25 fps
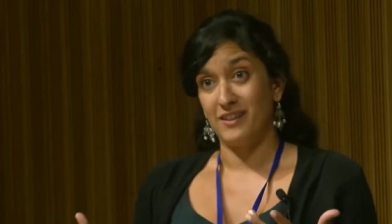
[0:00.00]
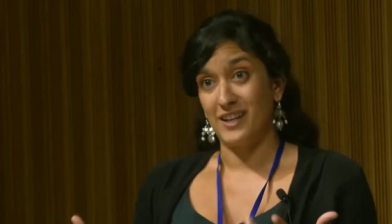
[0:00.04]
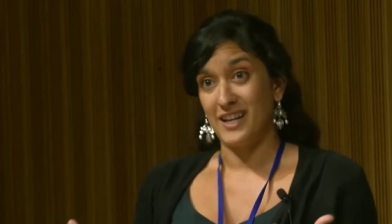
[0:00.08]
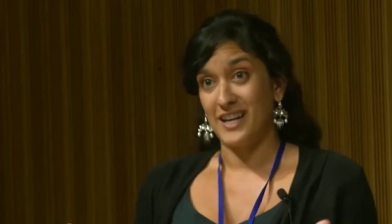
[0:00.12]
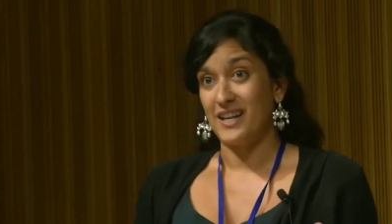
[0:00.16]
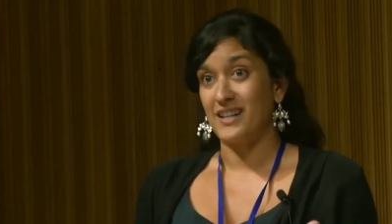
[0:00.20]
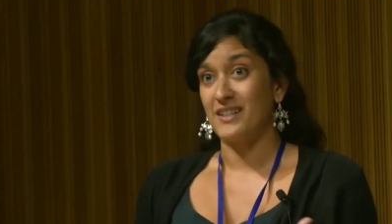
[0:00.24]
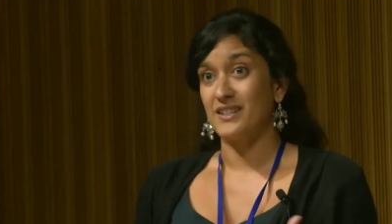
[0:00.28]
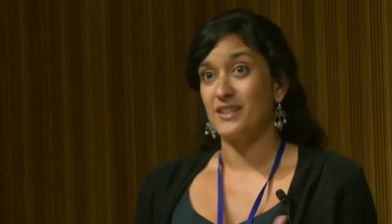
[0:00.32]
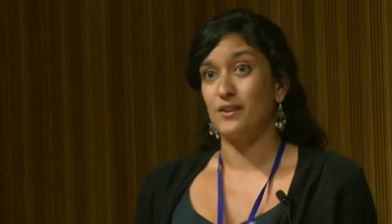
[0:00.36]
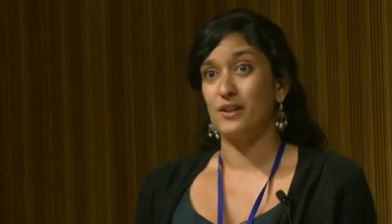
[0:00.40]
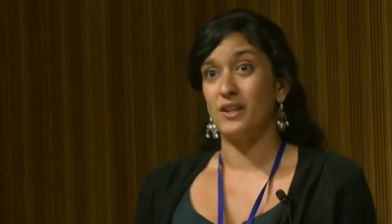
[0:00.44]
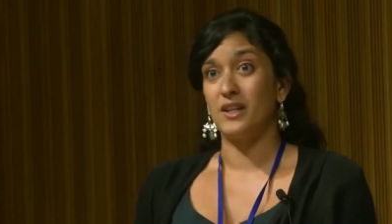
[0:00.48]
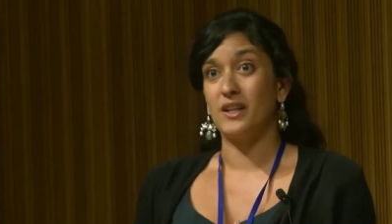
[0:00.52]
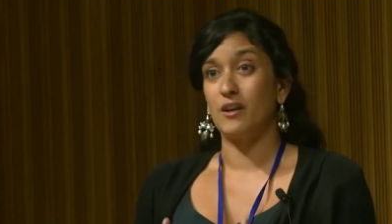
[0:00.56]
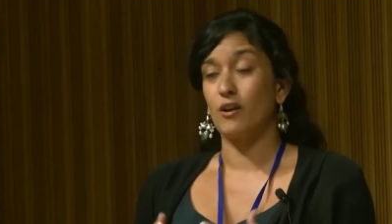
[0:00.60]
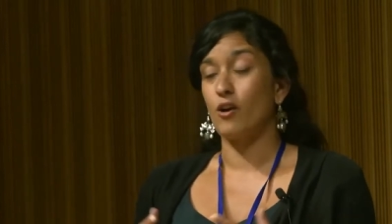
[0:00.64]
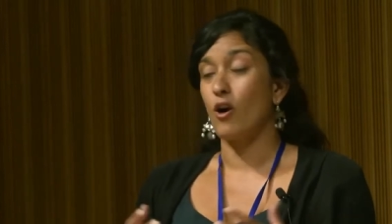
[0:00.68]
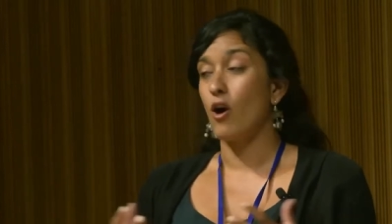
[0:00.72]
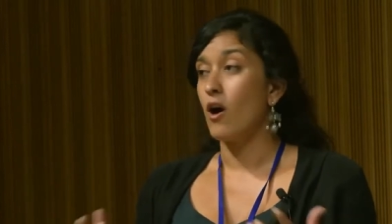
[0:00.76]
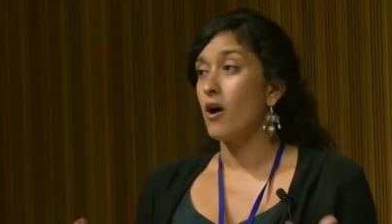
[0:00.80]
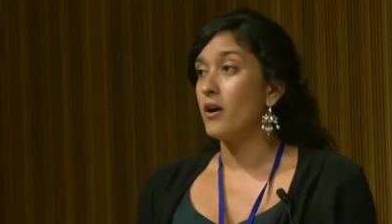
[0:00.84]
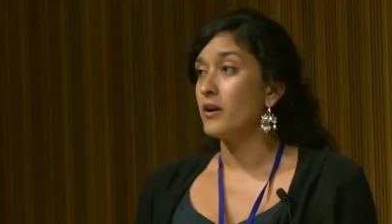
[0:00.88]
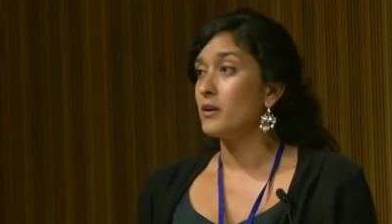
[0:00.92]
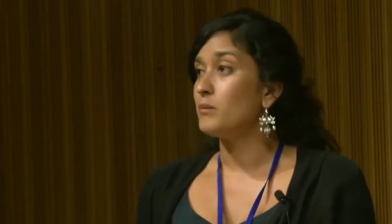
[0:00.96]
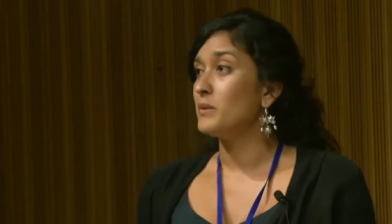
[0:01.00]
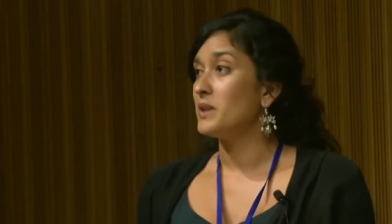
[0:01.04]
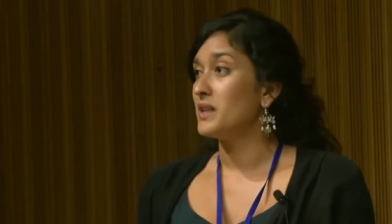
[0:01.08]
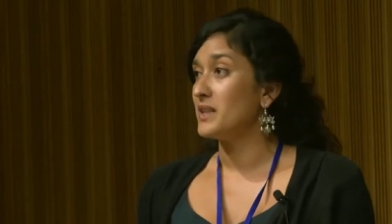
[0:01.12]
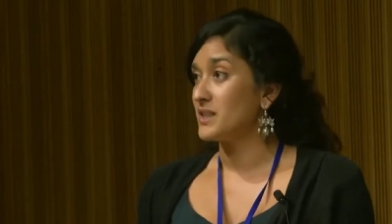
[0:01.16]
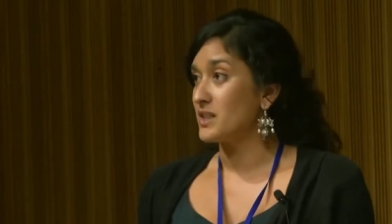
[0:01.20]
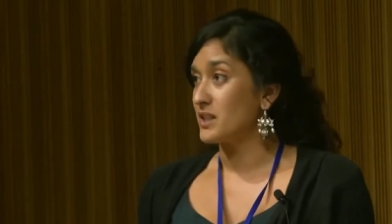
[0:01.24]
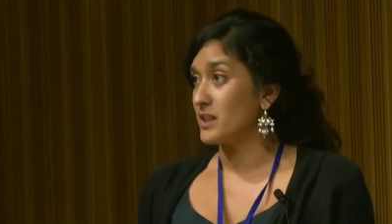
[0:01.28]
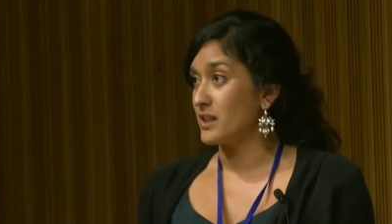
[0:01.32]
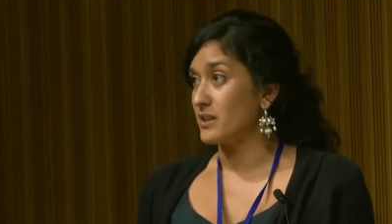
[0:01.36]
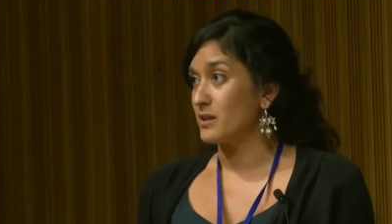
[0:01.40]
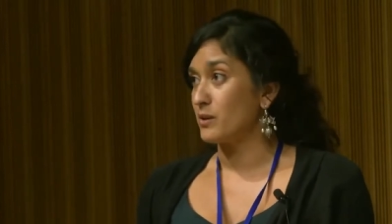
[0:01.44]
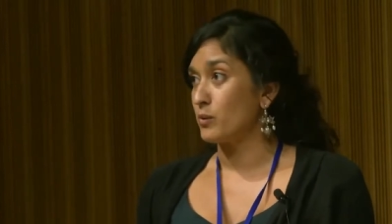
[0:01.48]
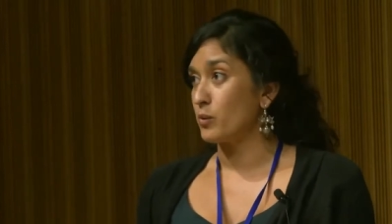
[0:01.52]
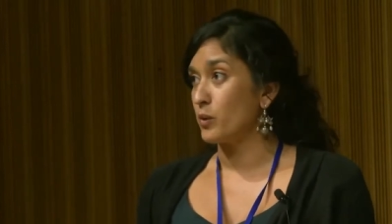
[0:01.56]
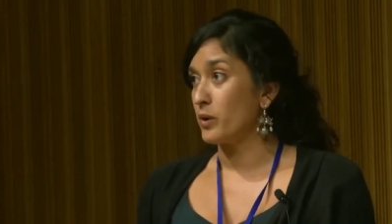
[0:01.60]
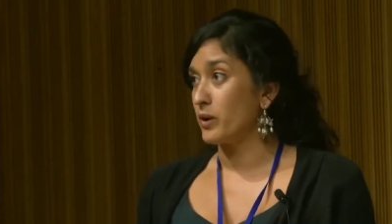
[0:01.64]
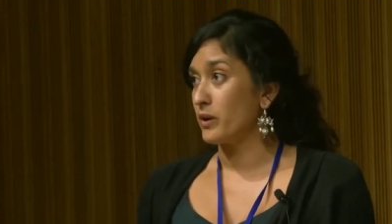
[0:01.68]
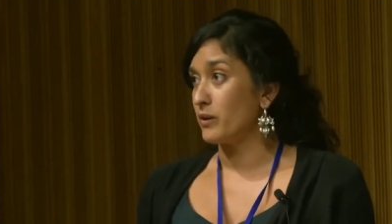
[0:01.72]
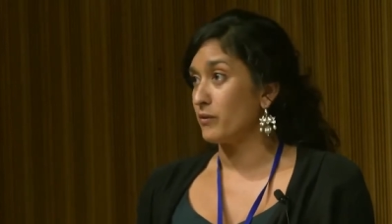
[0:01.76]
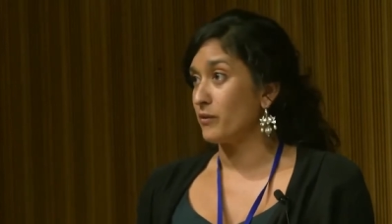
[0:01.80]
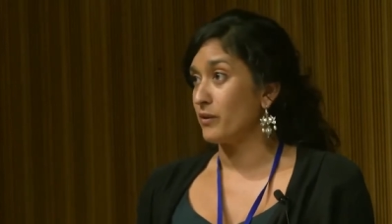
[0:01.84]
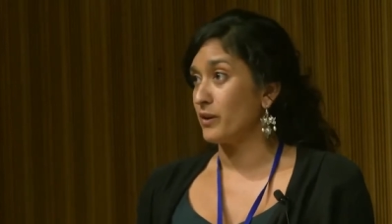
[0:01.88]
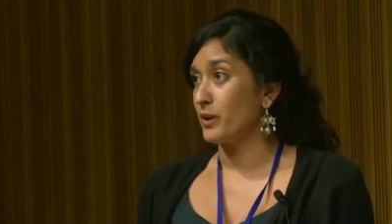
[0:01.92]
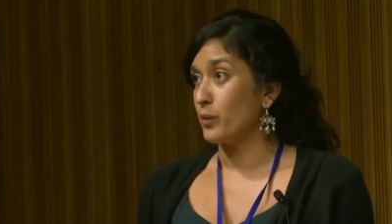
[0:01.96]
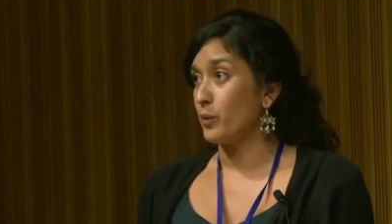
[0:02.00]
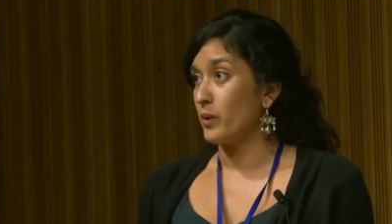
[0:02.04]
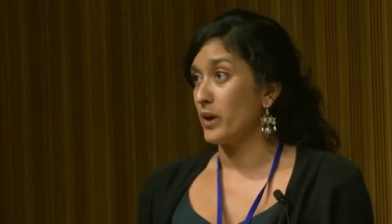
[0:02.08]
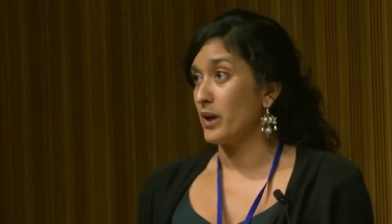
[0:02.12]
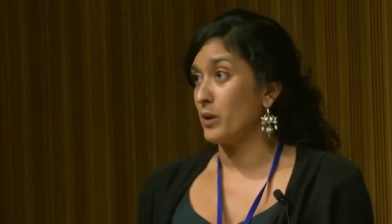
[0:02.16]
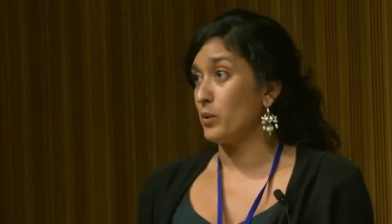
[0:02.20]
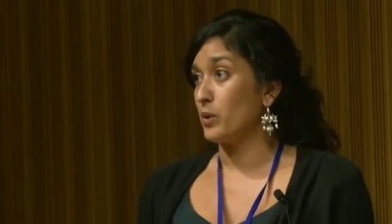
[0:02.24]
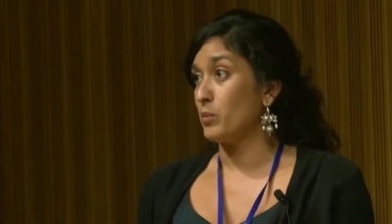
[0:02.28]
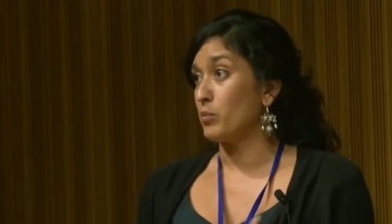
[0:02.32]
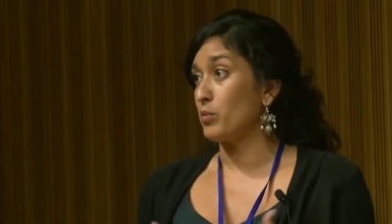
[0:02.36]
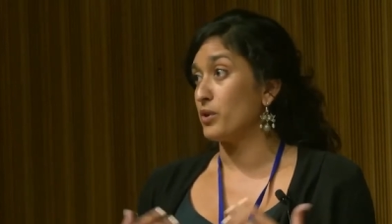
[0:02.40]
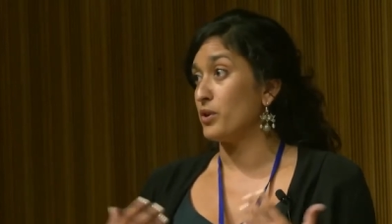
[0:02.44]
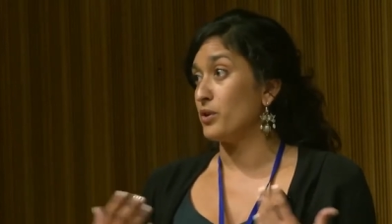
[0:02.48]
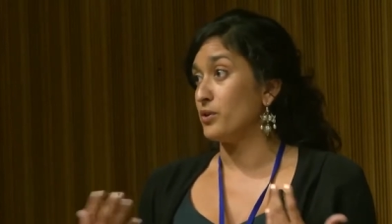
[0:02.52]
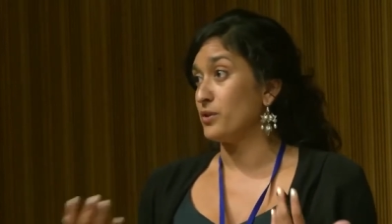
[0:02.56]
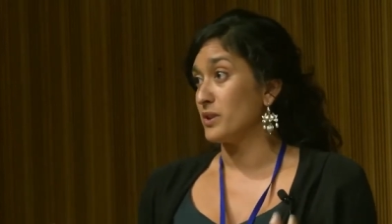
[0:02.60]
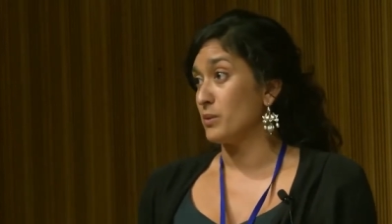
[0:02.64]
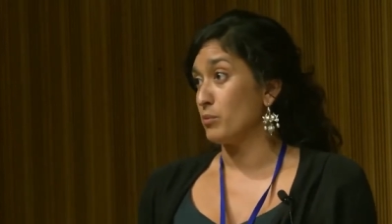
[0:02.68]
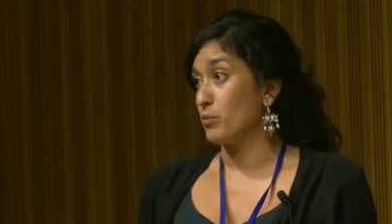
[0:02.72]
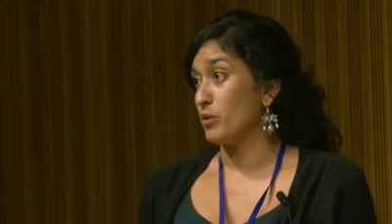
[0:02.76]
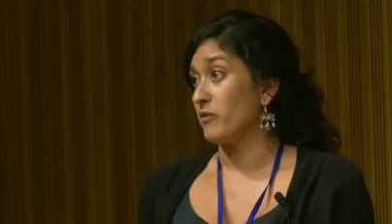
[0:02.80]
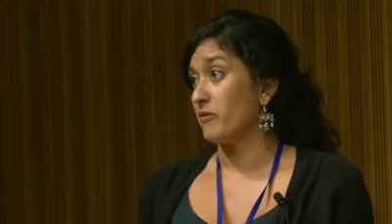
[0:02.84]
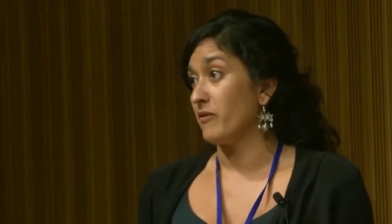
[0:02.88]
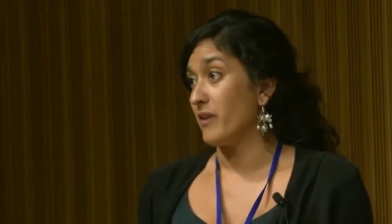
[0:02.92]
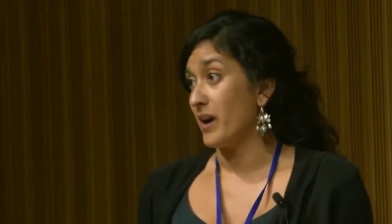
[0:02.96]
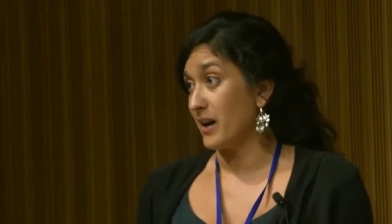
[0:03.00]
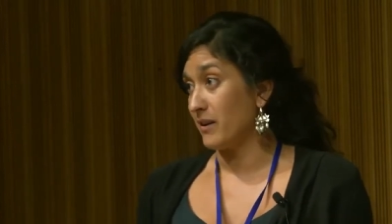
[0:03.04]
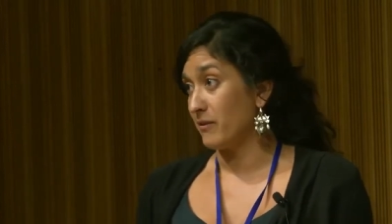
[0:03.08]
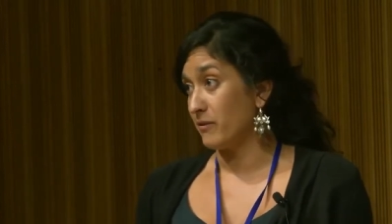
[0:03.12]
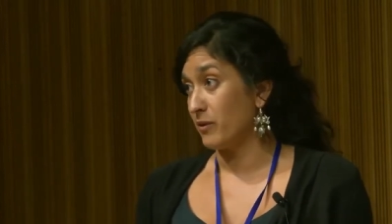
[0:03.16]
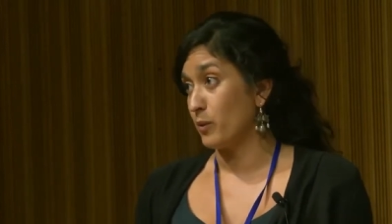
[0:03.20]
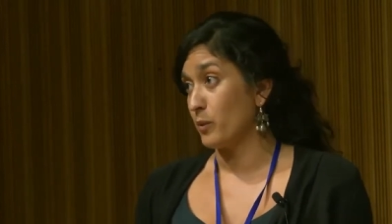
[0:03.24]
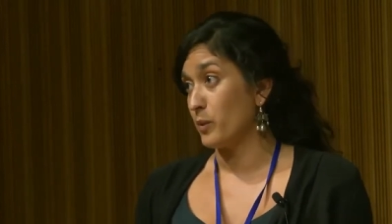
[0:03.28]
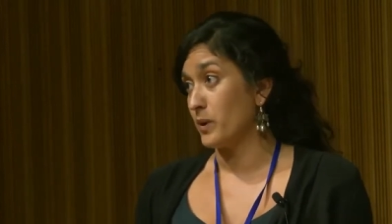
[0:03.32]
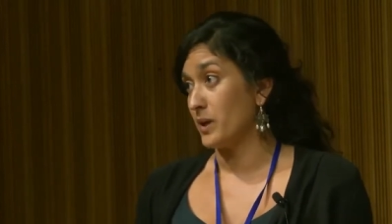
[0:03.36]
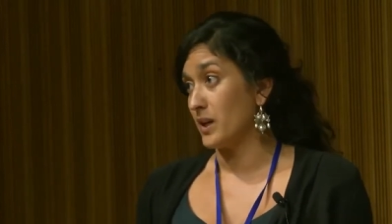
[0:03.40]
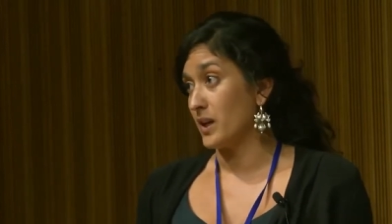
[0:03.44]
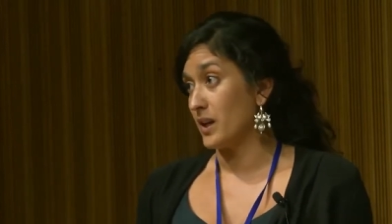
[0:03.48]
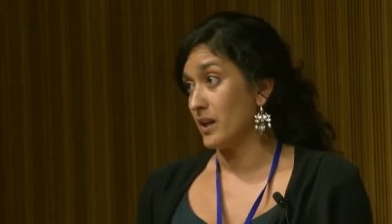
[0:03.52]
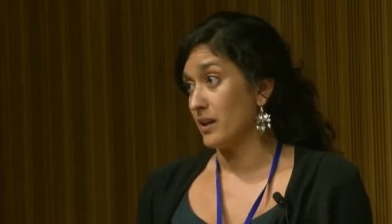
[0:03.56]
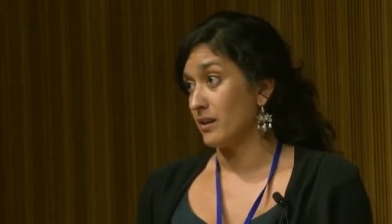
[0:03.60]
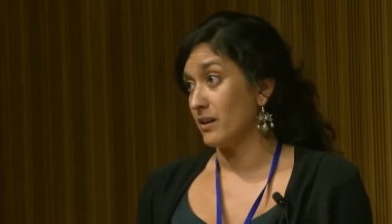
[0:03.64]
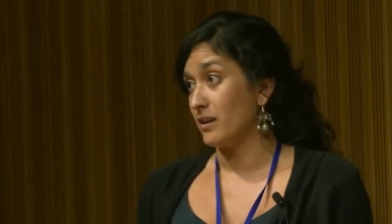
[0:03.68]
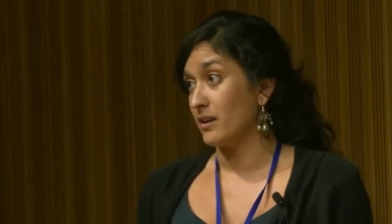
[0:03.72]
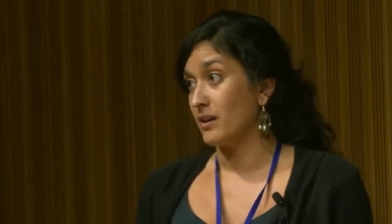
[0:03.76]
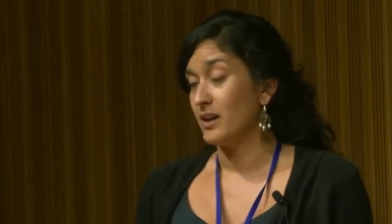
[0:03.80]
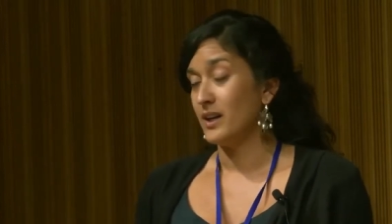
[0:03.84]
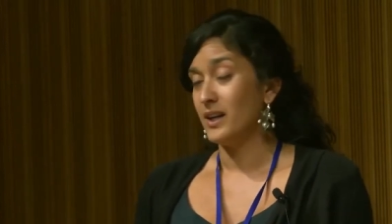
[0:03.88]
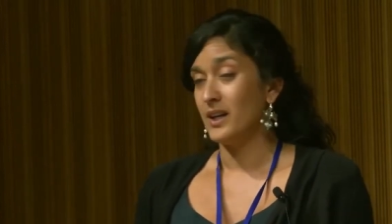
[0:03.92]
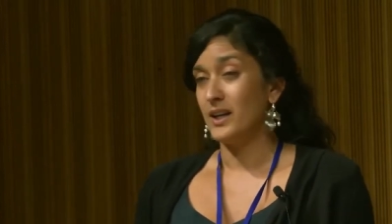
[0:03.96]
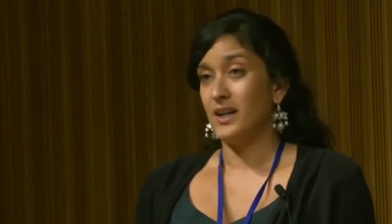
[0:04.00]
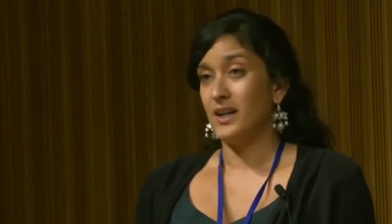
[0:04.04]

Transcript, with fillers: Yeah? So the economy is just a word for the way we produce and provide for one another.